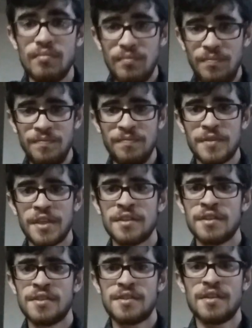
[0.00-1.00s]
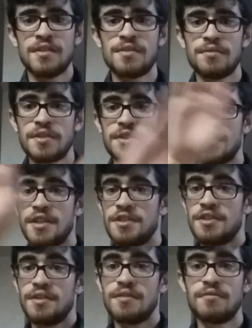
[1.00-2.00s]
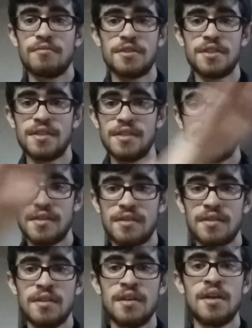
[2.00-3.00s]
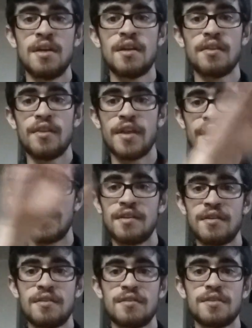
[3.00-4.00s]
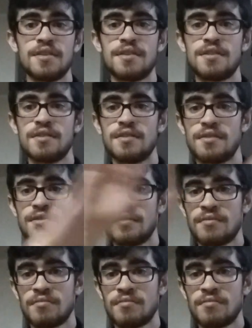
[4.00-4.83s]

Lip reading: And there's also extension, which is that. Just